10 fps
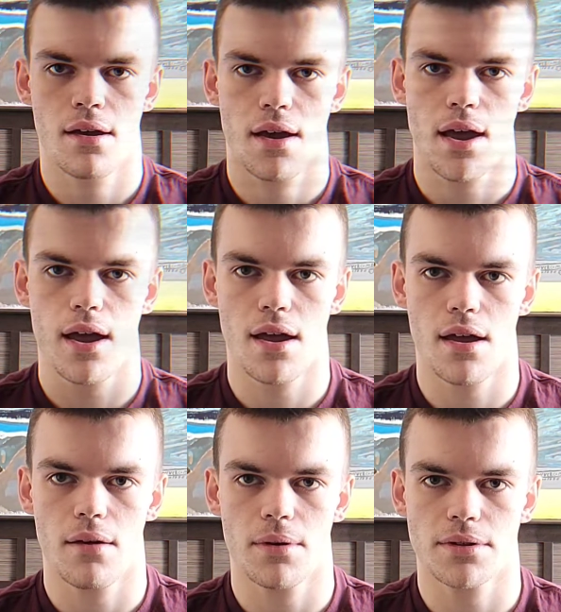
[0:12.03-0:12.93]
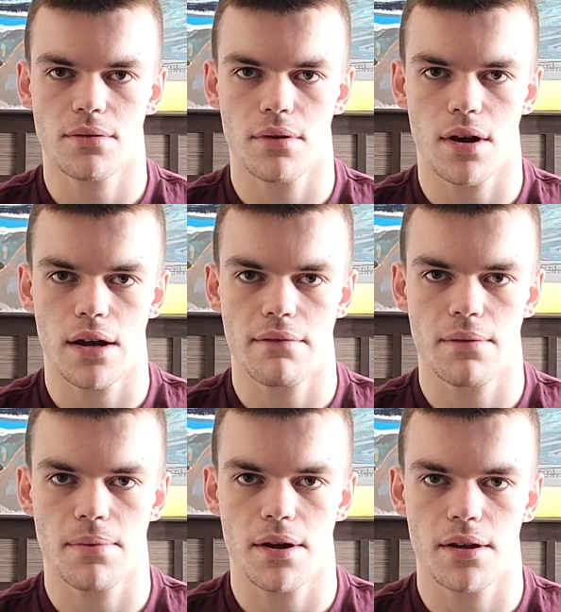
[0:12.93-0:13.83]
Hey, what's going on
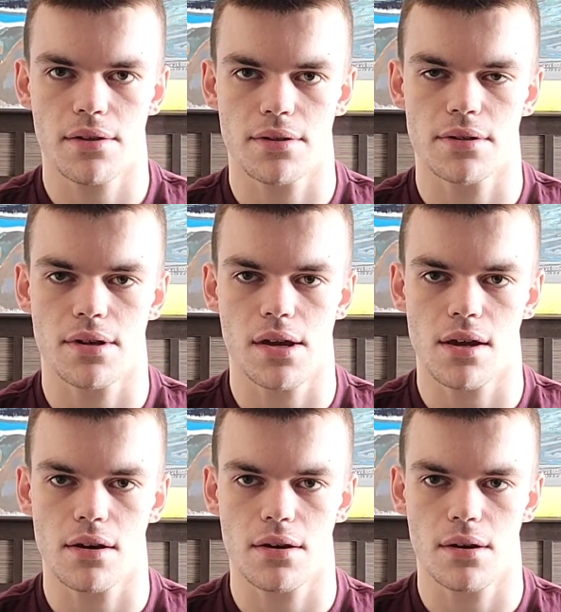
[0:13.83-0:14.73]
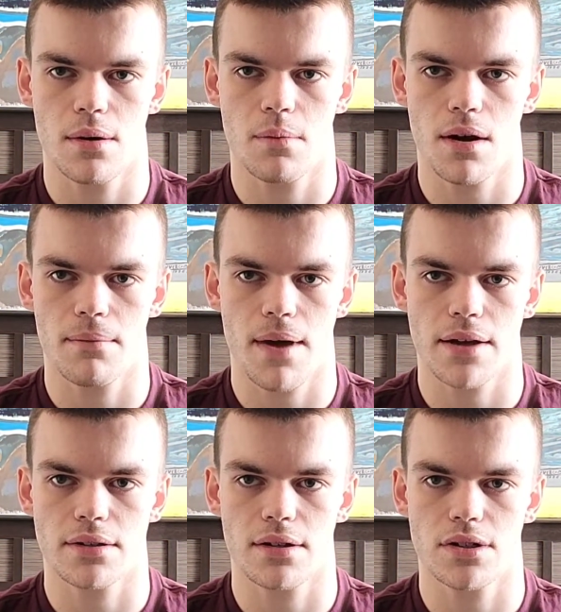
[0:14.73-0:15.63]
everybody? This is Keagan here and welcome
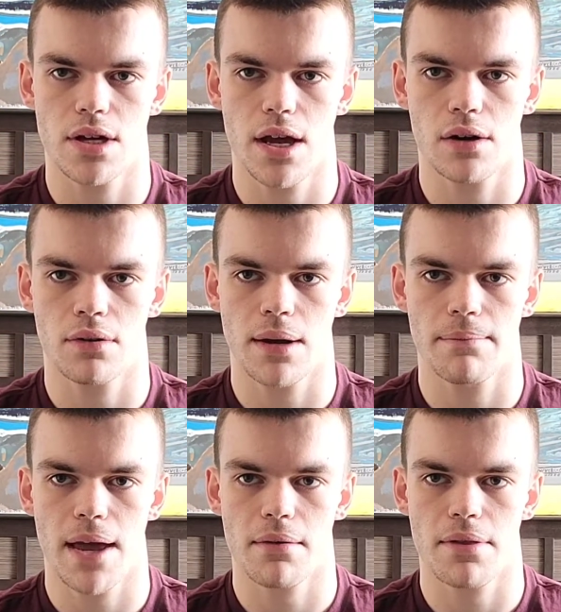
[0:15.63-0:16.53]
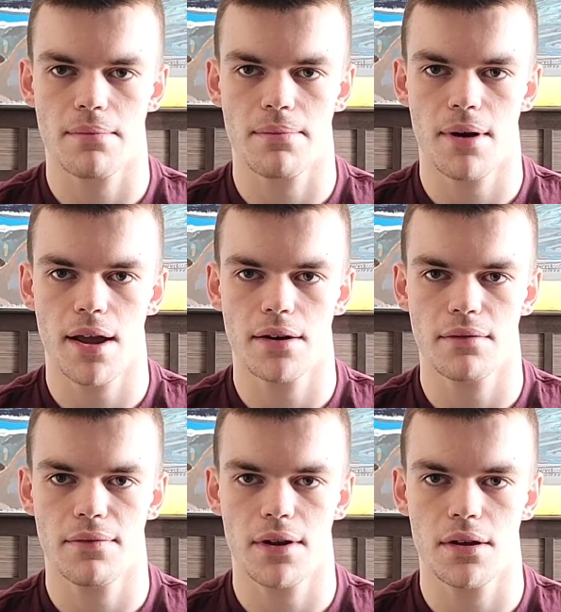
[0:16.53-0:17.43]
back to the channel, and I'm back with a brand new
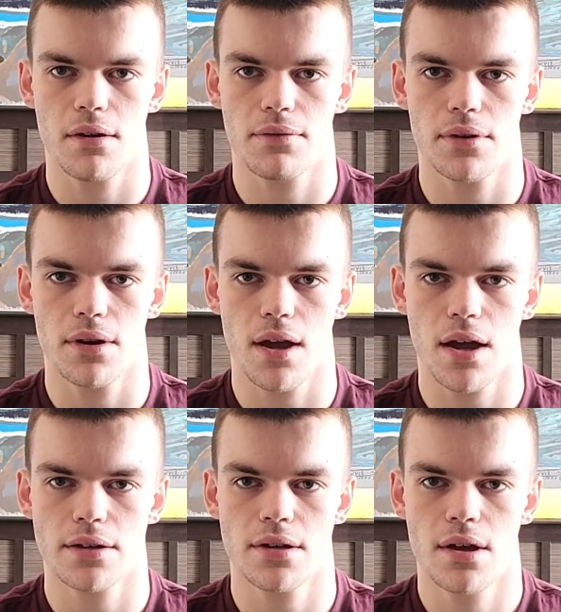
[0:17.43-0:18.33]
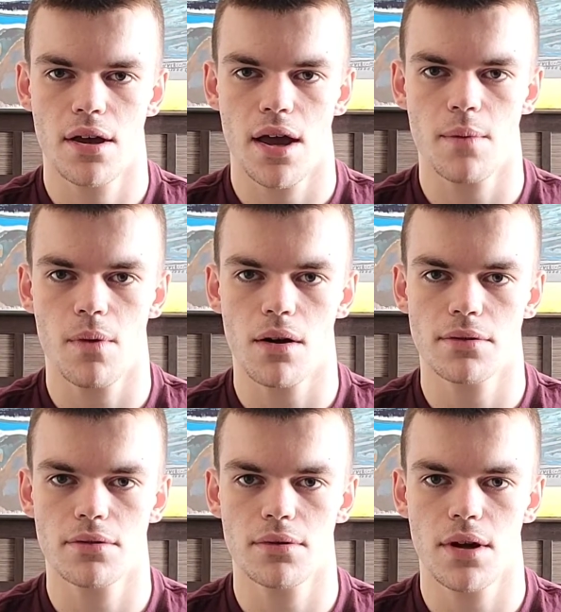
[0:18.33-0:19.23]
video for you guys. And welcome
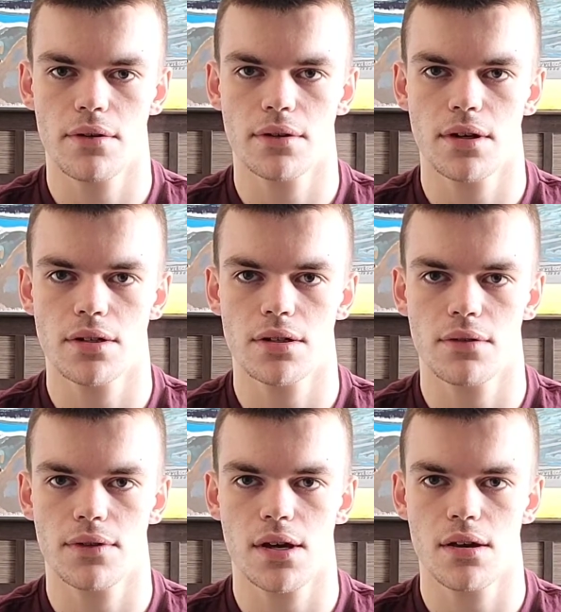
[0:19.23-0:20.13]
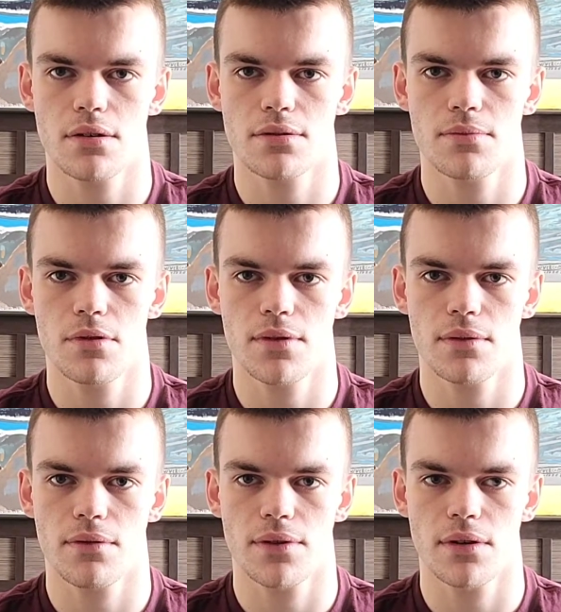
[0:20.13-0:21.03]
to another edition of Keagan's Movie
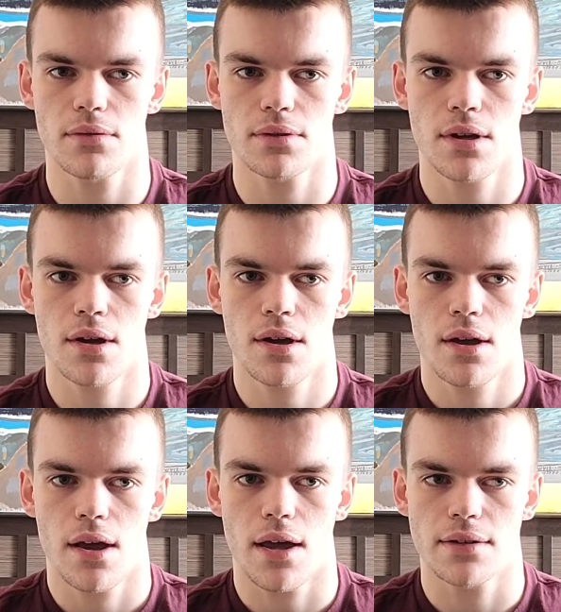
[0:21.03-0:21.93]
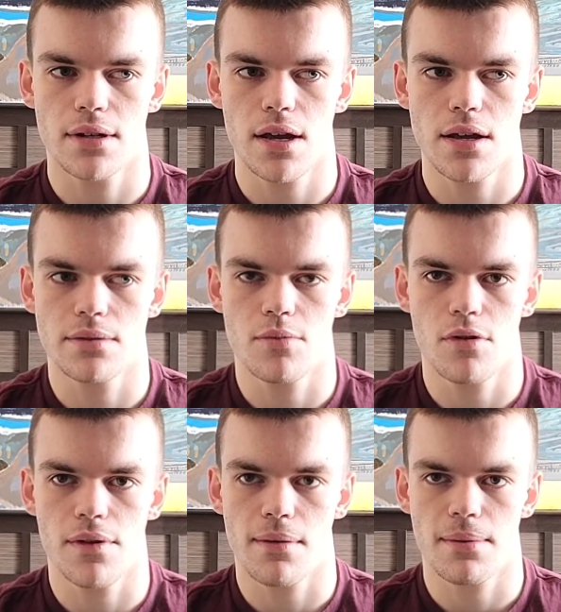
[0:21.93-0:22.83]
Reviews. And today's
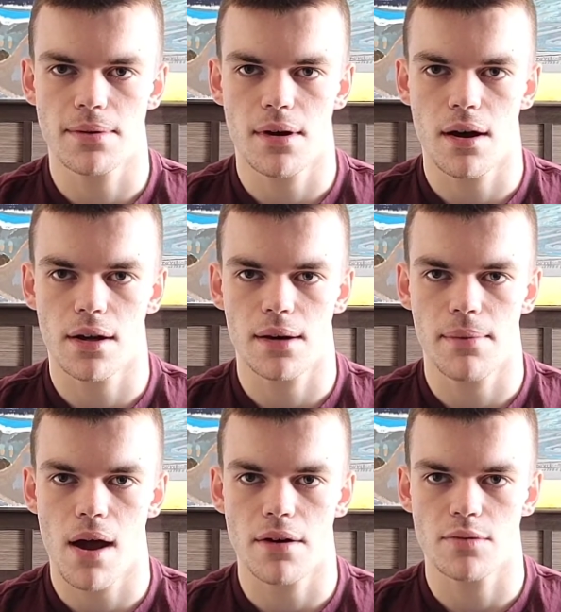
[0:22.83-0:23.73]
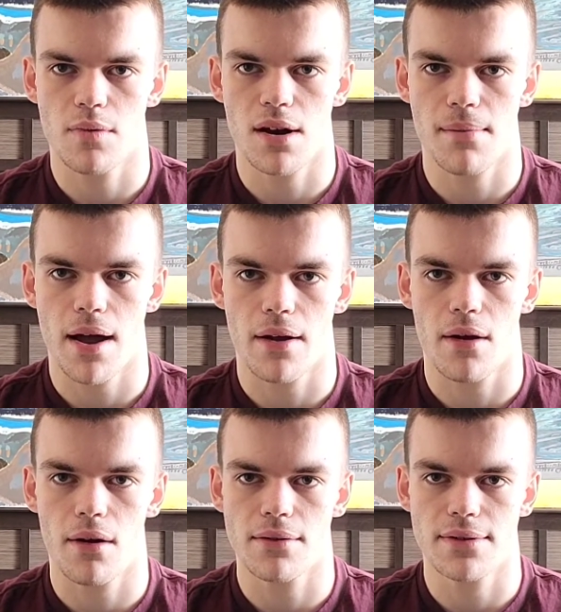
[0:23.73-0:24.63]
movie I'm going to be talking about is one of my
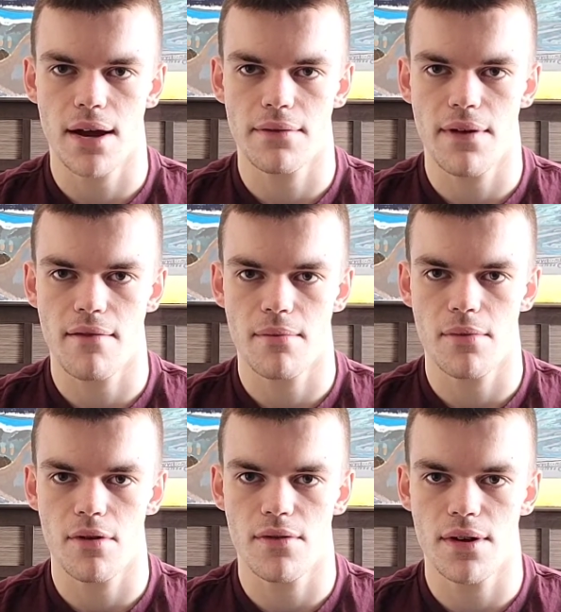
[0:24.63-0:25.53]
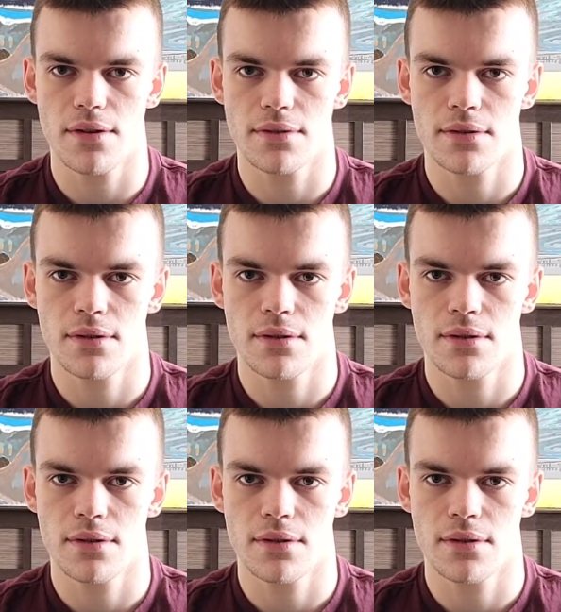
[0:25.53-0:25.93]
all-time favorite movies.